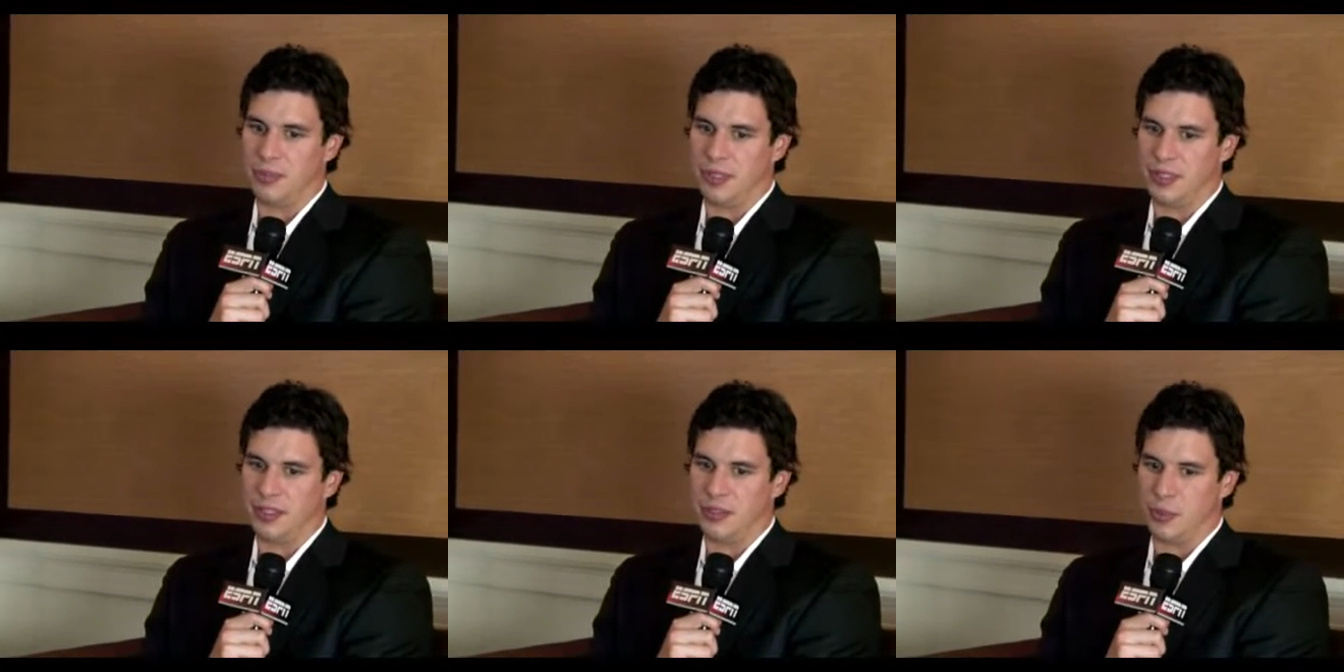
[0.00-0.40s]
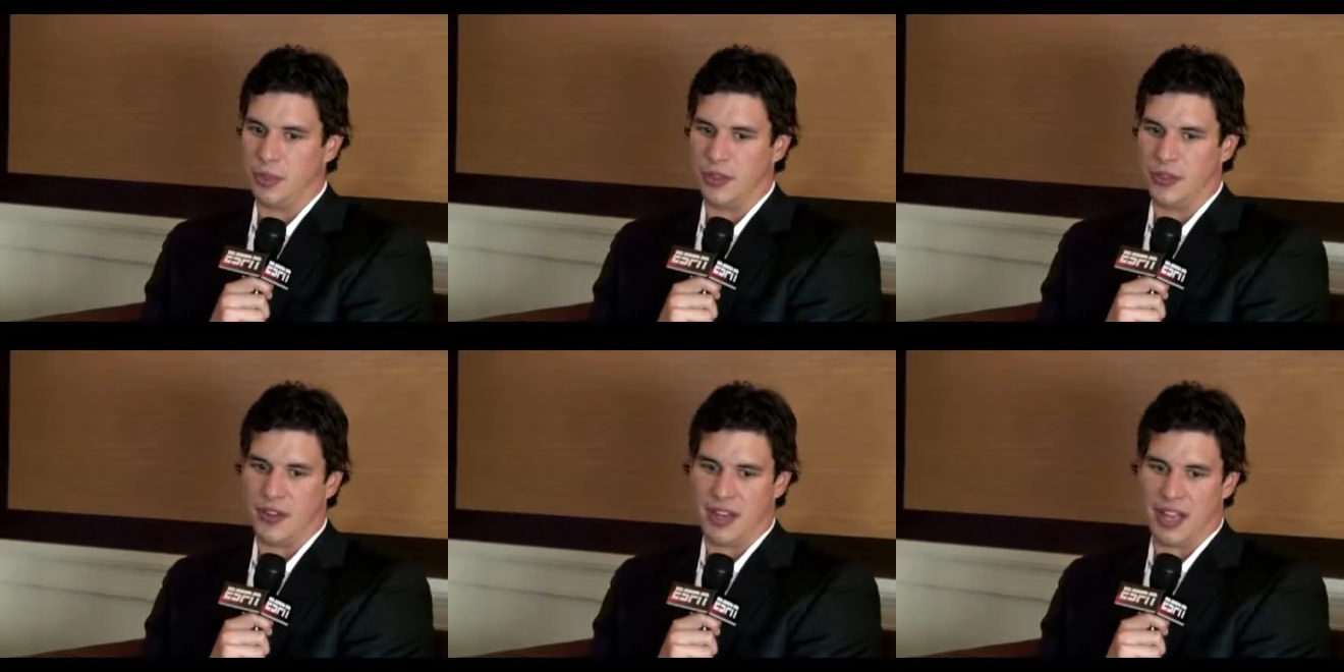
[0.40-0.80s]
And
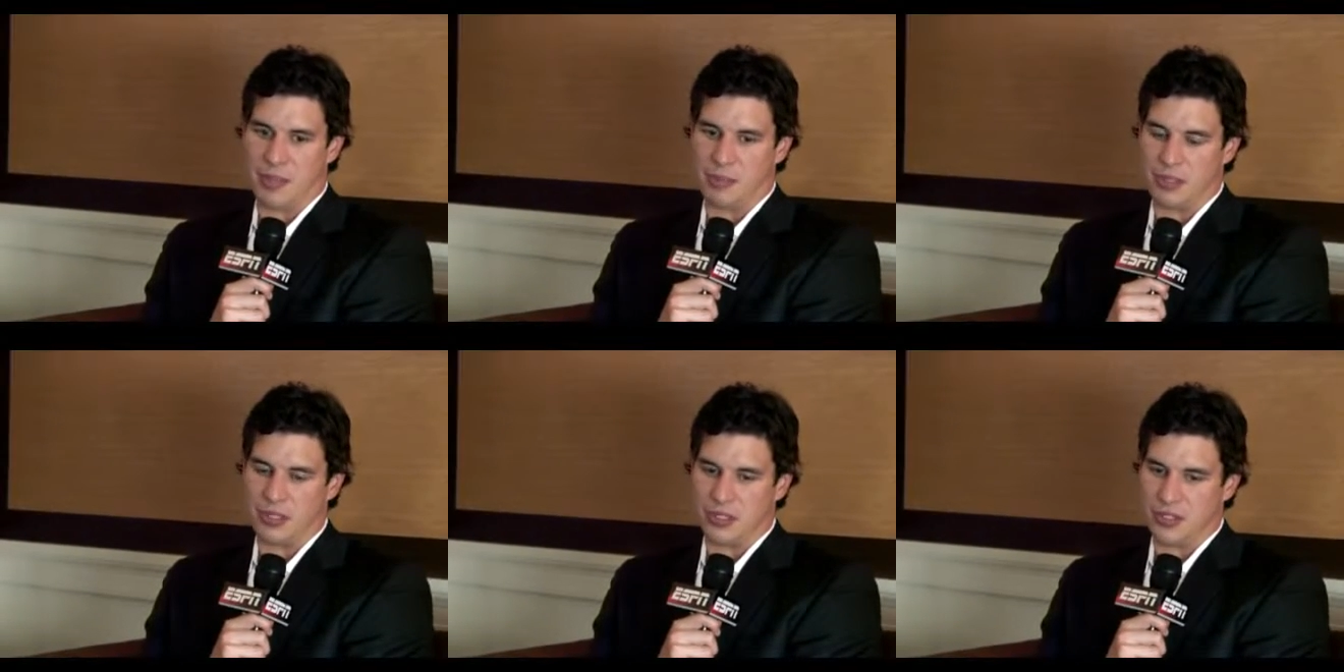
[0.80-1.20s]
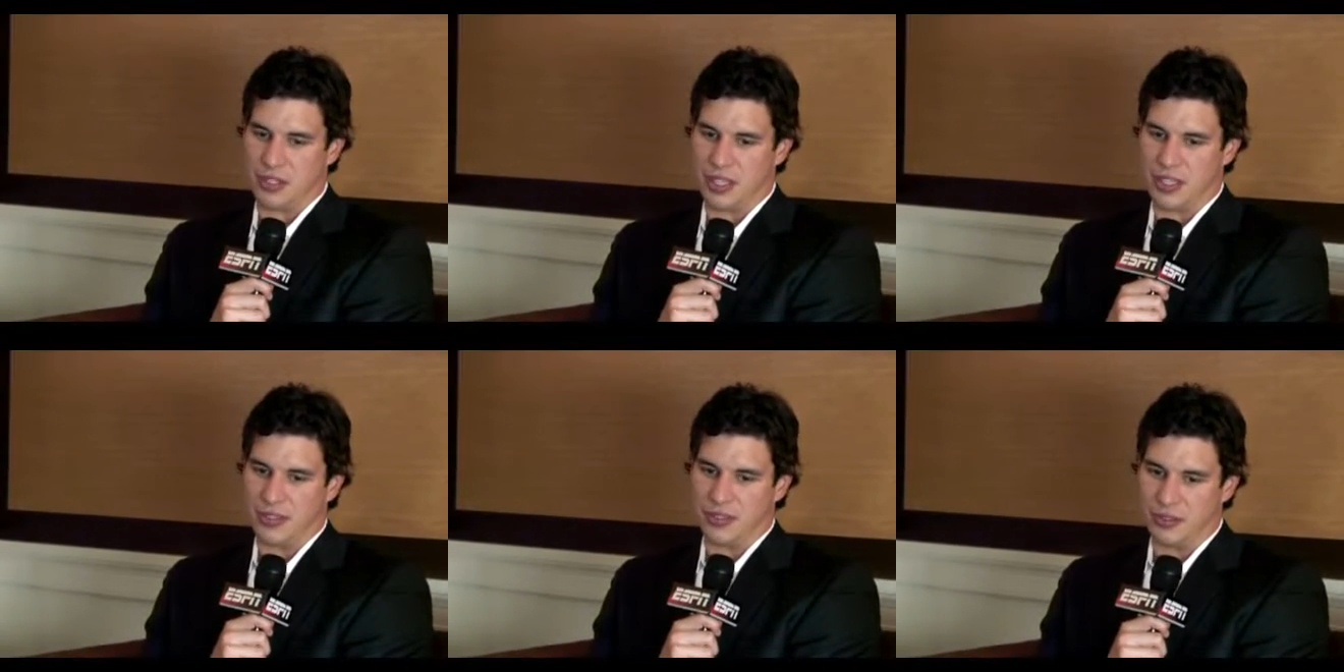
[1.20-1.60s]
whether that happens or
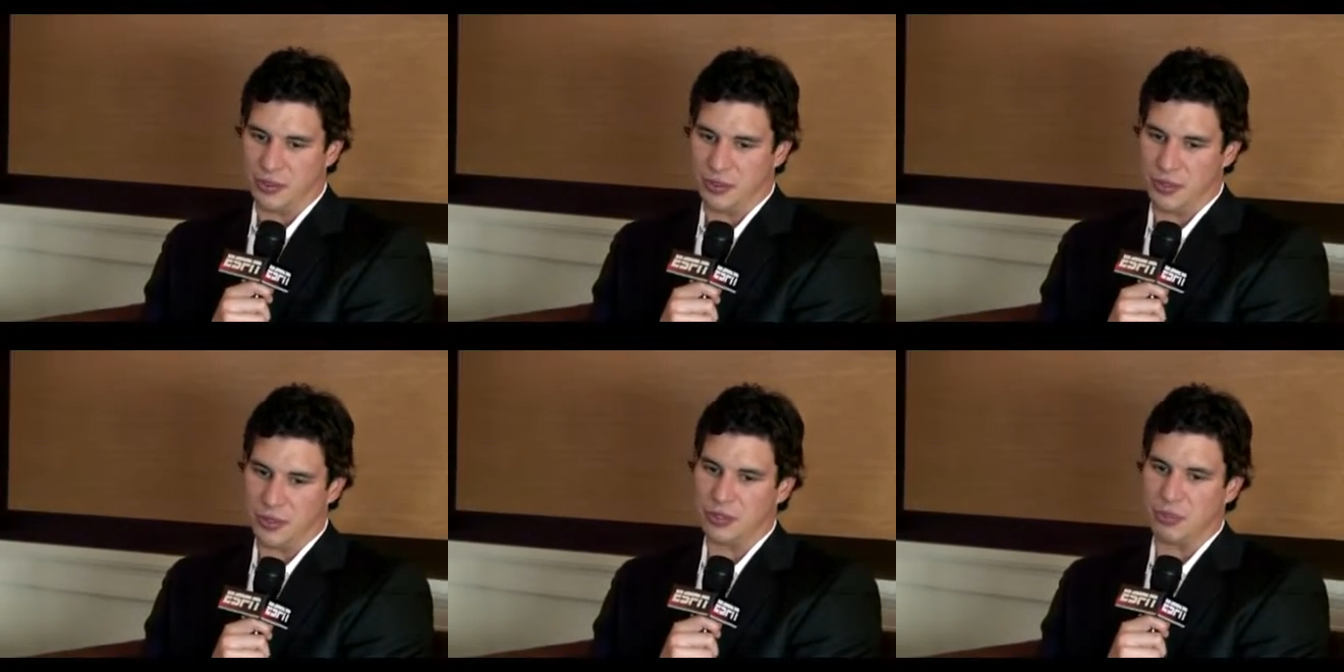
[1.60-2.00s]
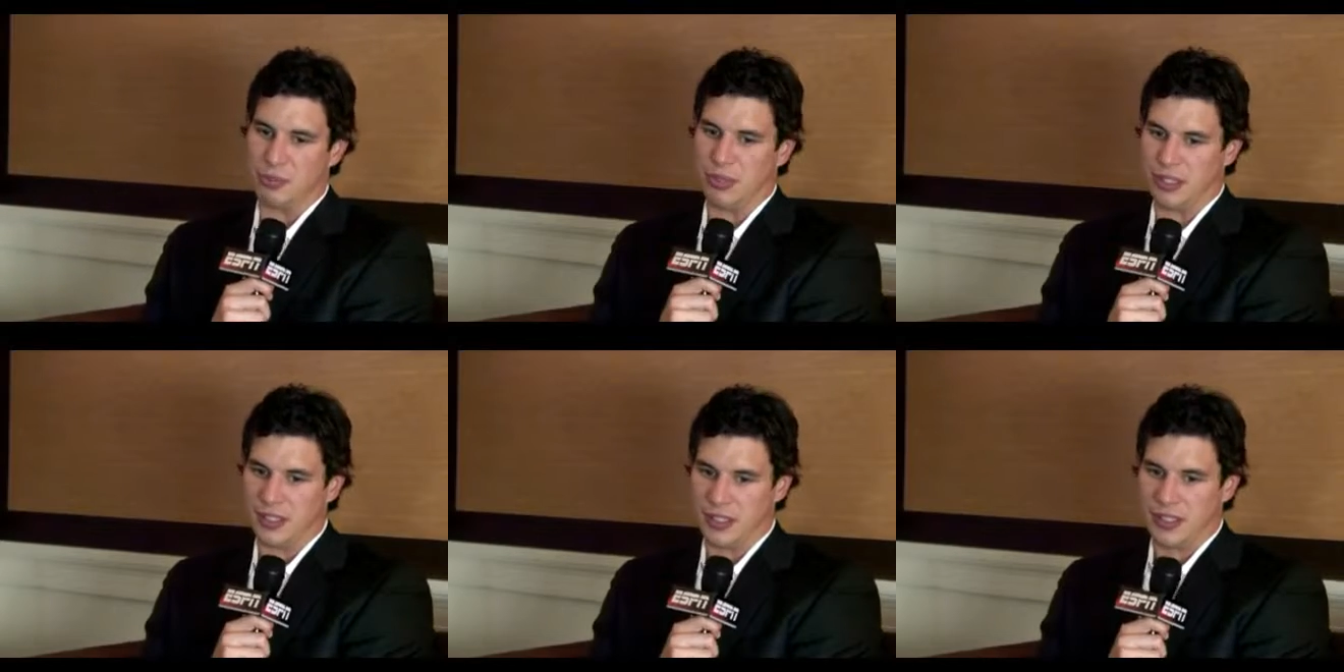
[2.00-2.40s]
not, who knows,
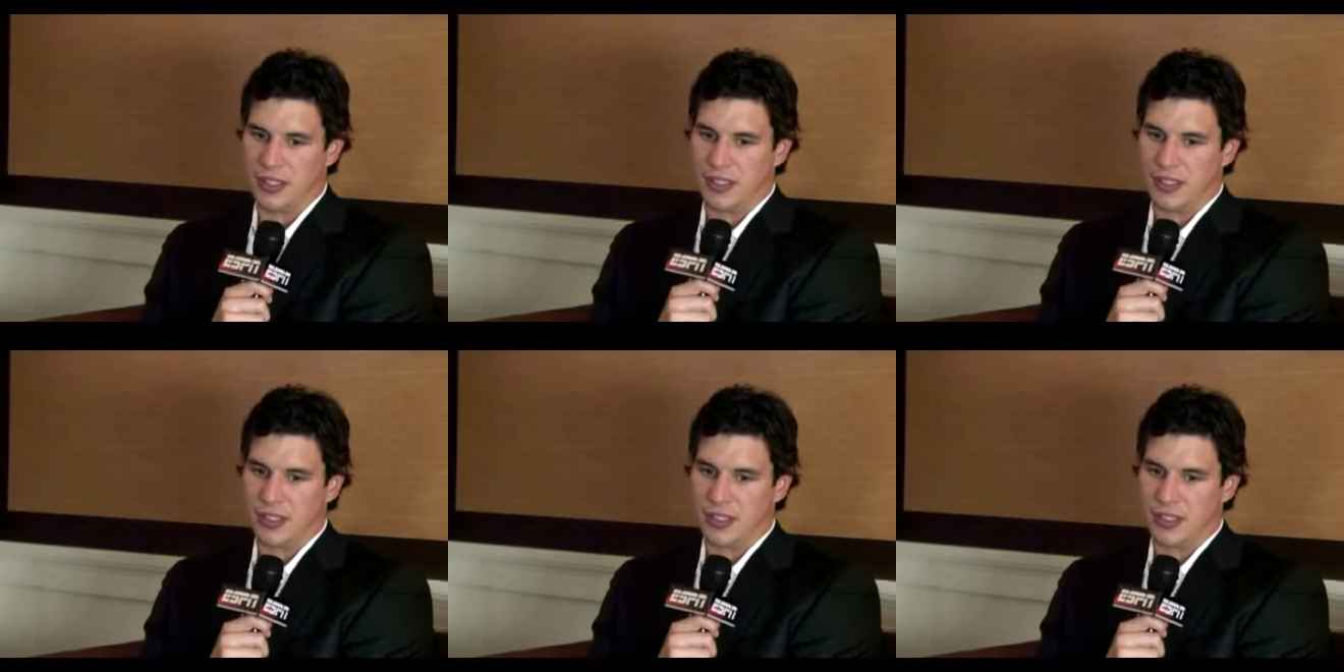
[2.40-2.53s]
but,